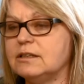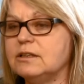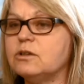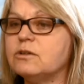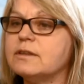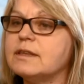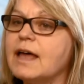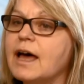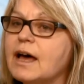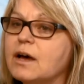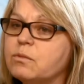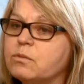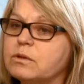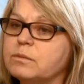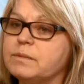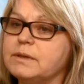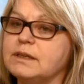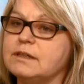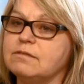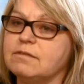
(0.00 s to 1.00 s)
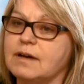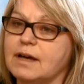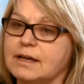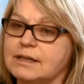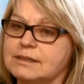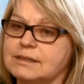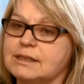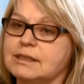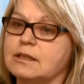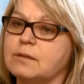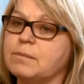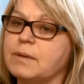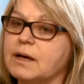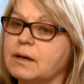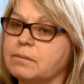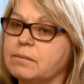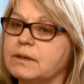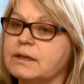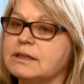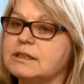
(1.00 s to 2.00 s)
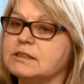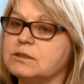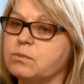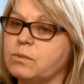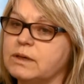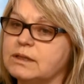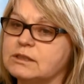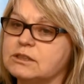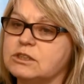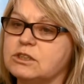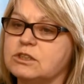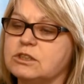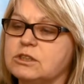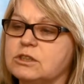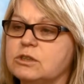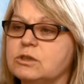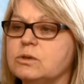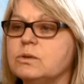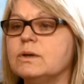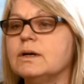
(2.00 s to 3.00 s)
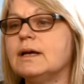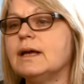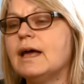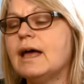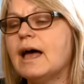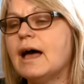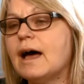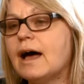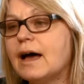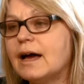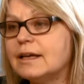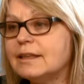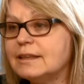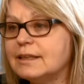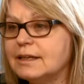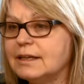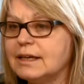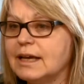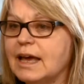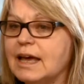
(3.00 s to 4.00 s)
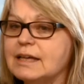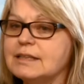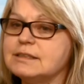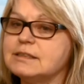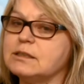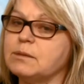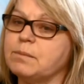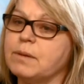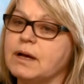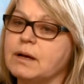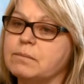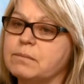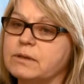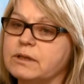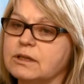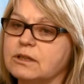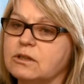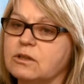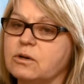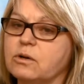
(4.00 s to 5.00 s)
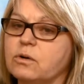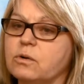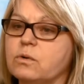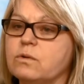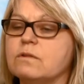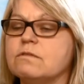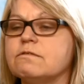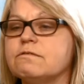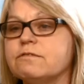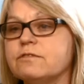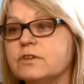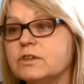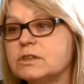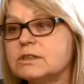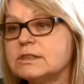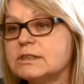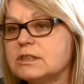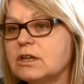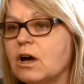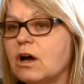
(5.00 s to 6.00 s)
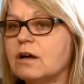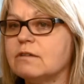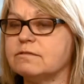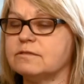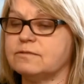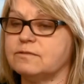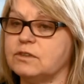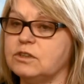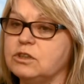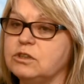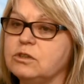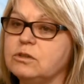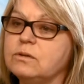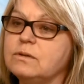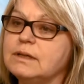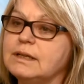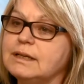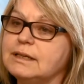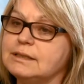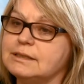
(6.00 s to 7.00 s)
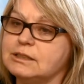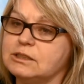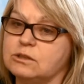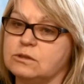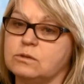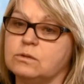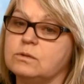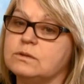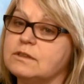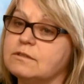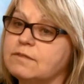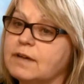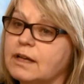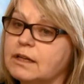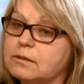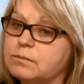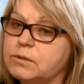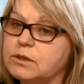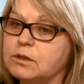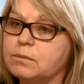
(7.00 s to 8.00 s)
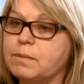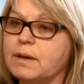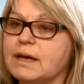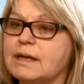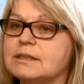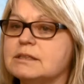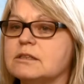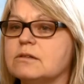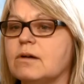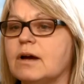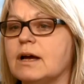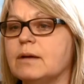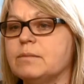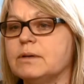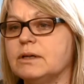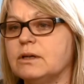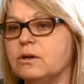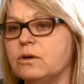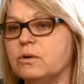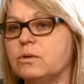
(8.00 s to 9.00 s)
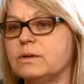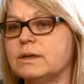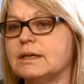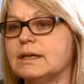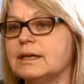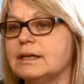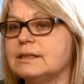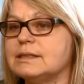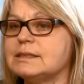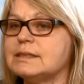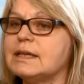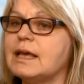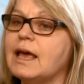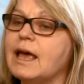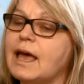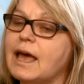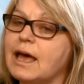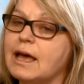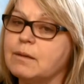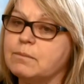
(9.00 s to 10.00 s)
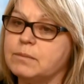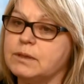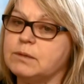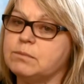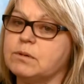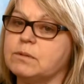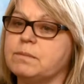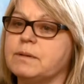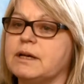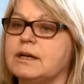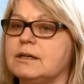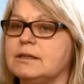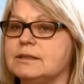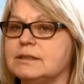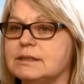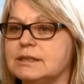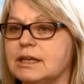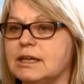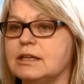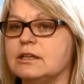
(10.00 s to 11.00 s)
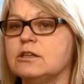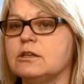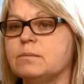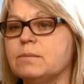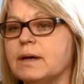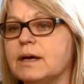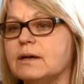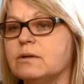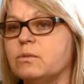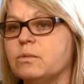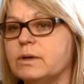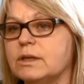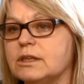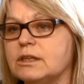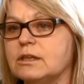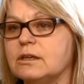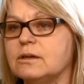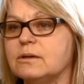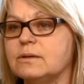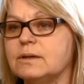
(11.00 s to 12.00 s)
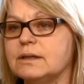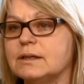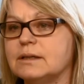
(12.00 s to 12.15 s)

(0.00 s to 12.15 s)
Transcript: you know, that will be advised to the public as what to do. I think as the public though, first off, you need to develop your pet's grab and go kits and be prepared to take your pet with you.